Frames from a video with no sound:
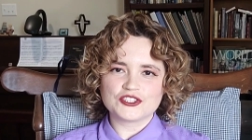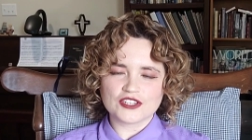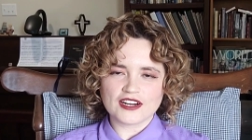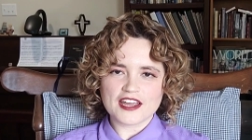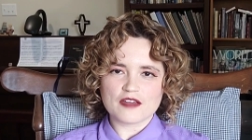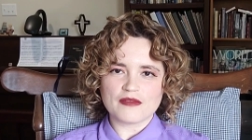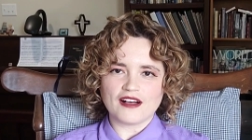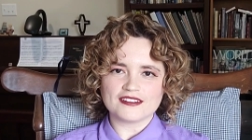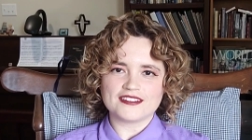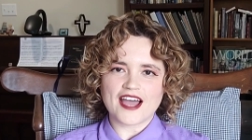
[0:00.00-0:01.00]
during a
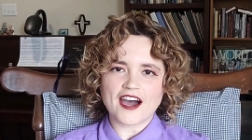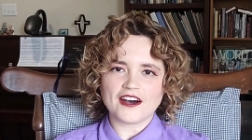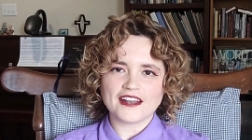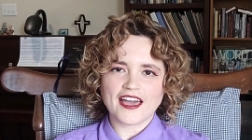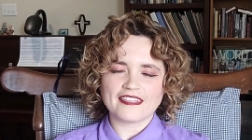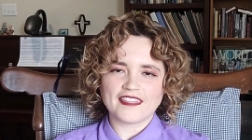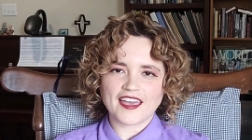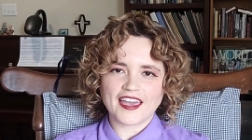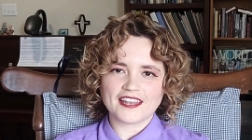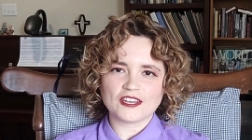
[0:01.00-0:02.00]
meltdown, and
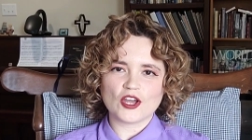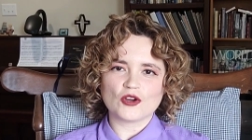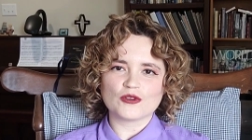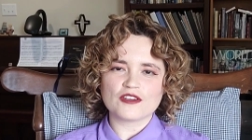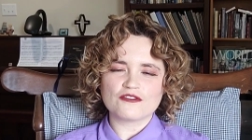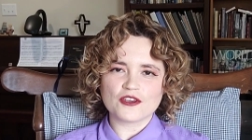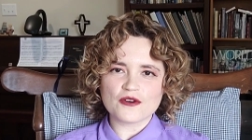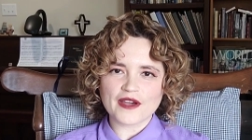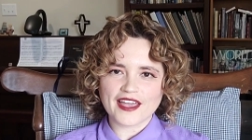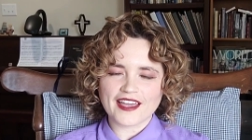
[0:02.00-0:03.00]
then
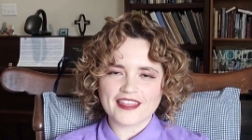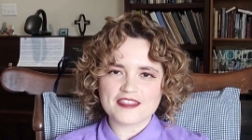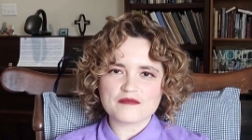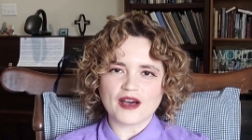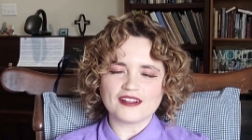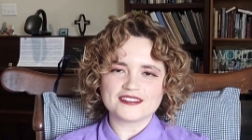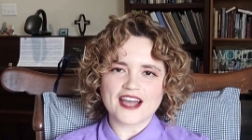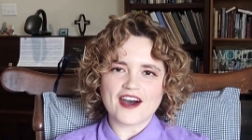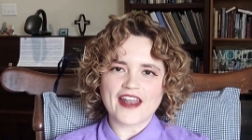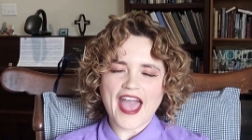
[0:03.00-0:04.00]
reviewing the
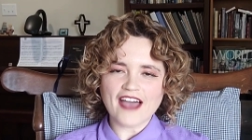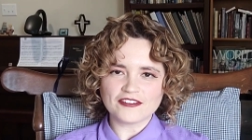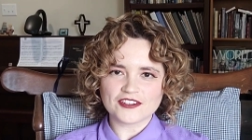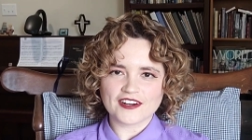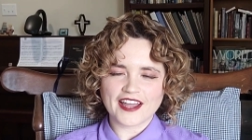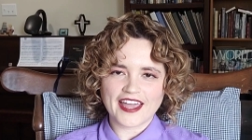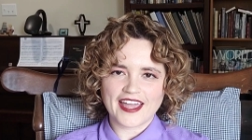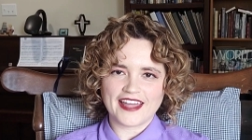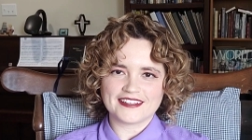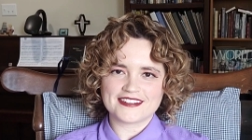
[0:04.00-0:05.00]
meltdown after
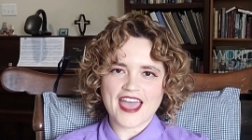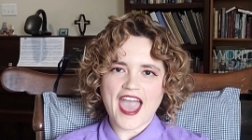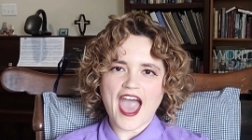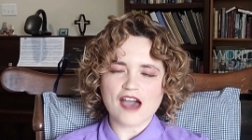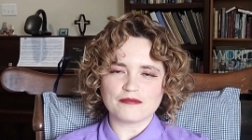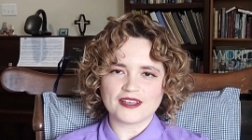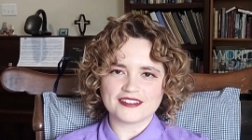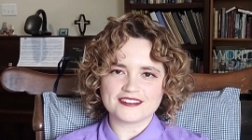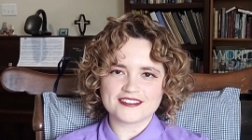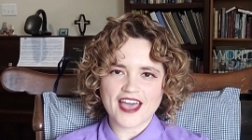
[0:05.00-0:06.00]
it
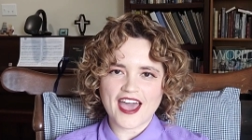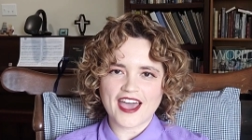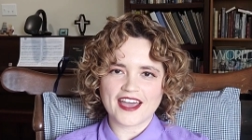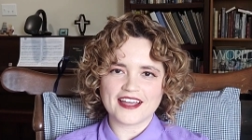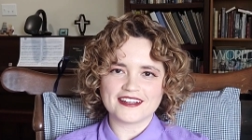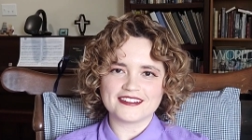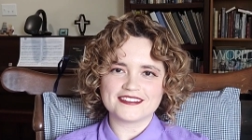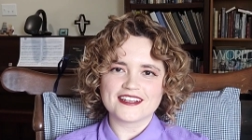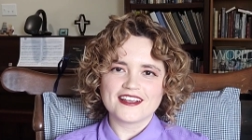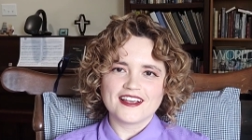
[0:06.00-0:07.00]
happens
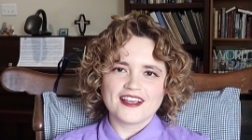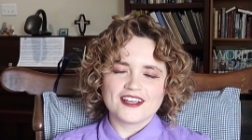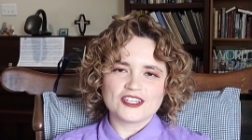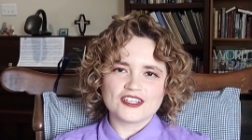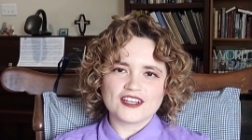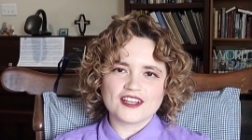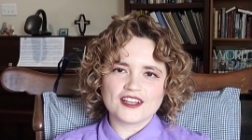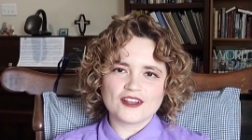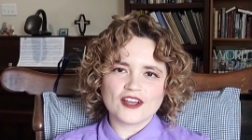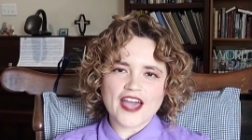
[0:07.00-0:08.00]
and
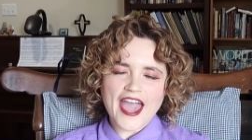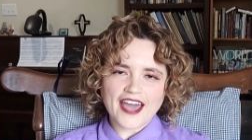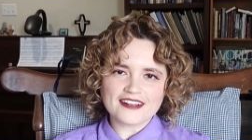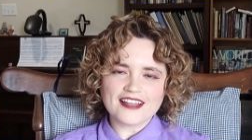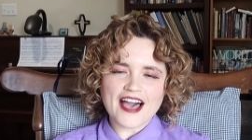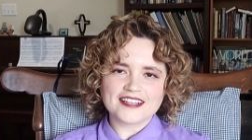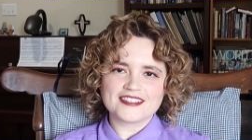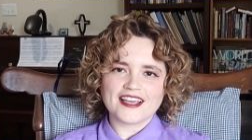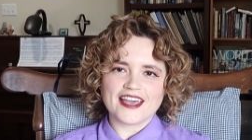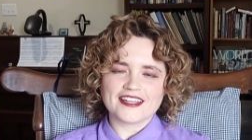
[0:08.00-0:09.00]

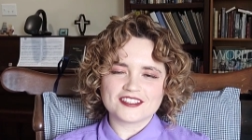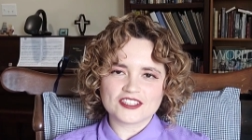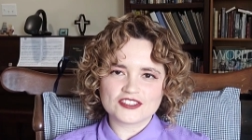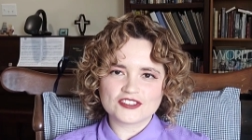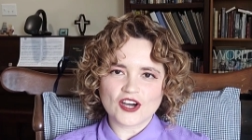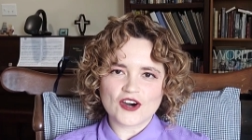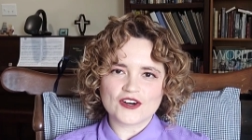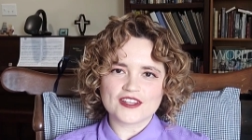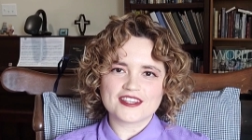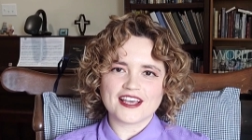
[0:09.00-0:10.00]
analyzing it
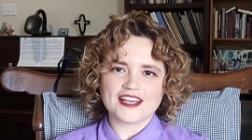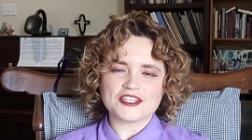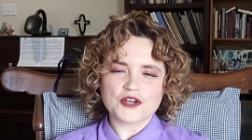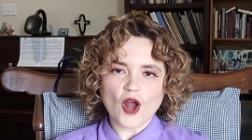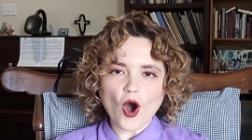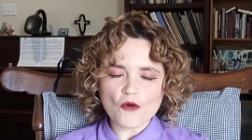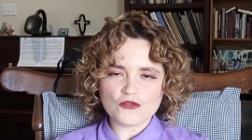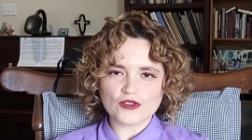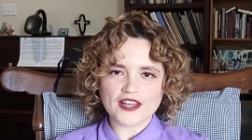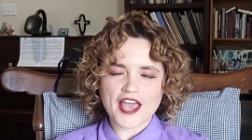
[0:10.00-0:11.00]
so that you can
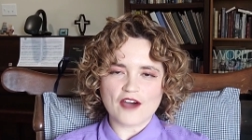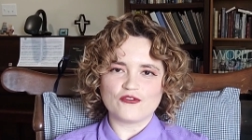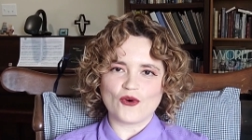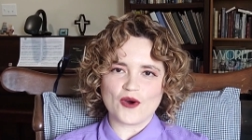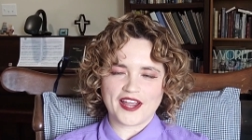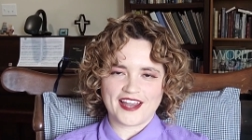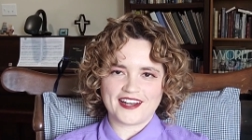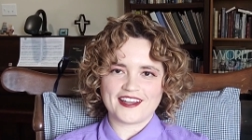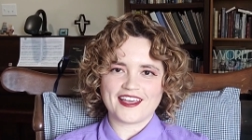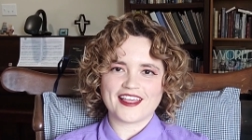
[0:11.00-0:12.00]
hopefully avoid